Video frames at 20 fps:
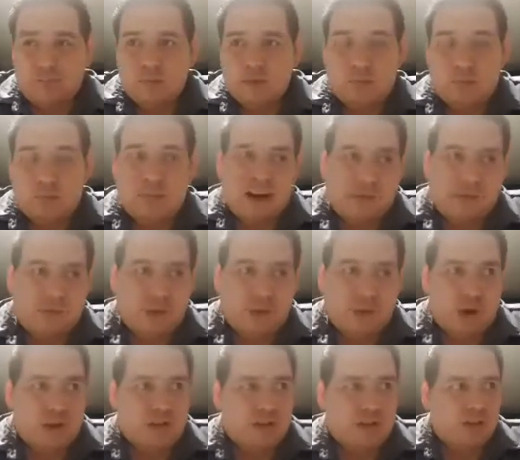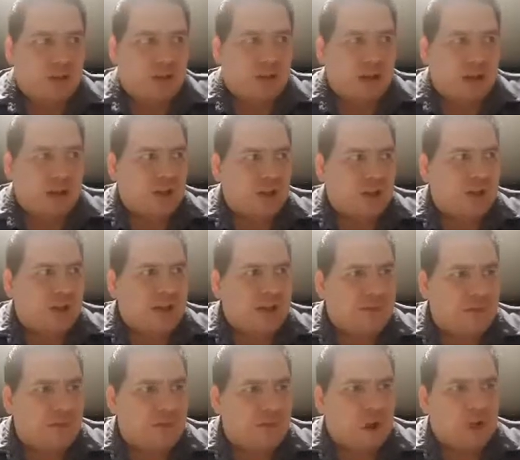Barry Ferguson did last year, like
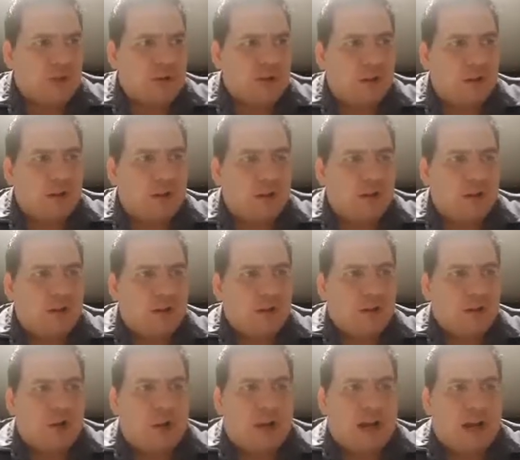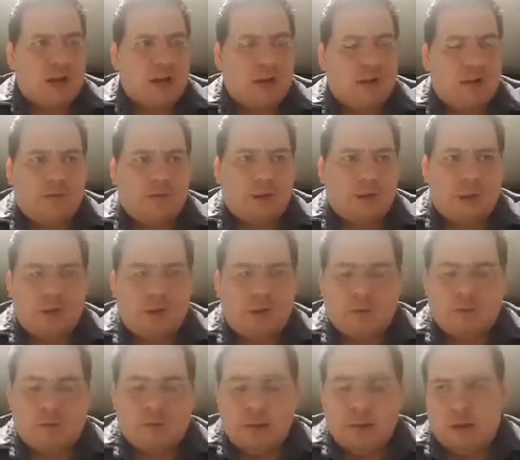Veron did. Like
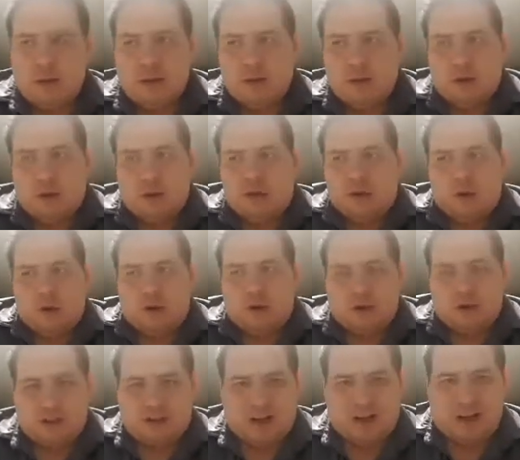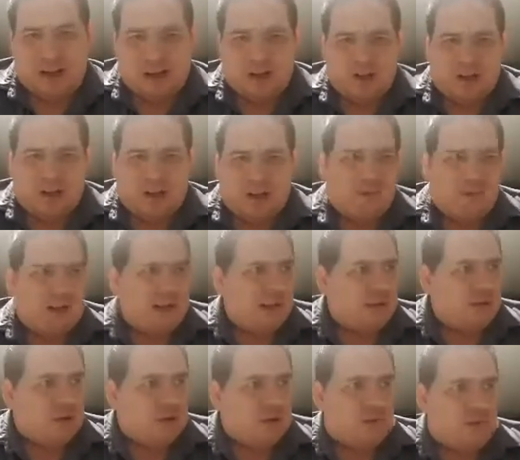all these guys like Van
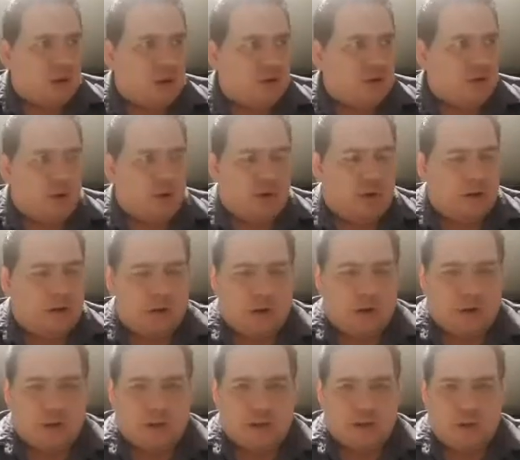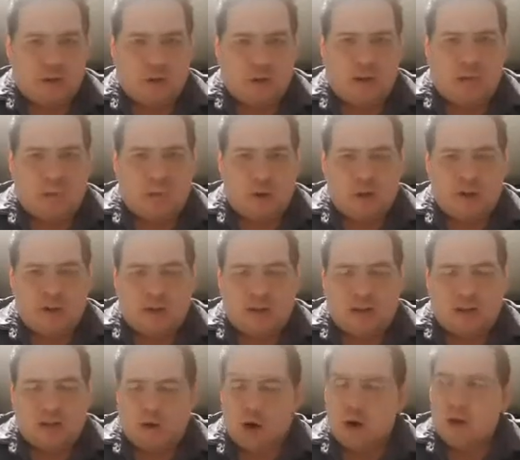Nistelrooy scoring goals this year, and
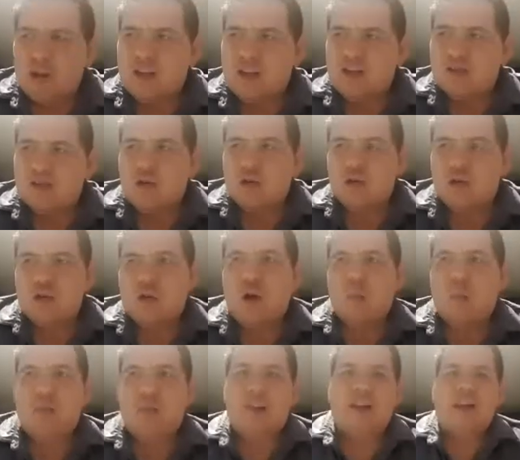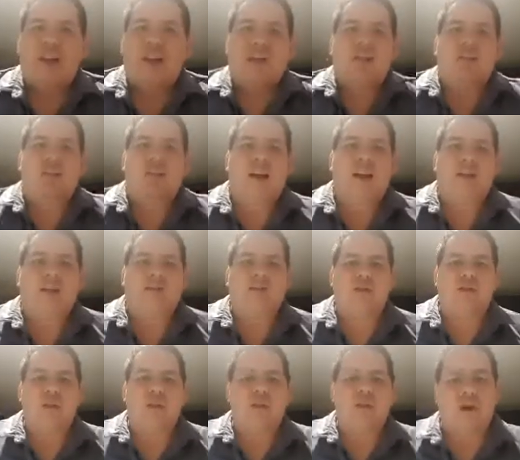Montello, and all these top elite players.
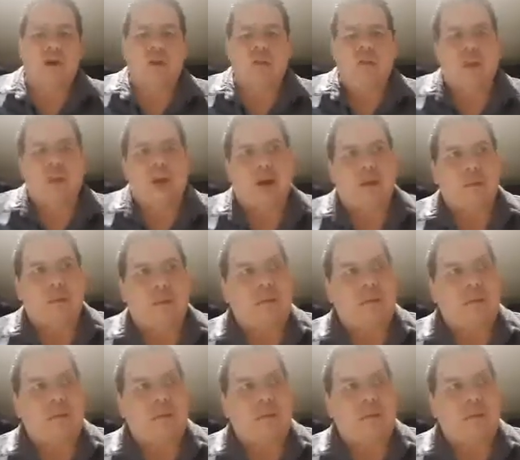You want them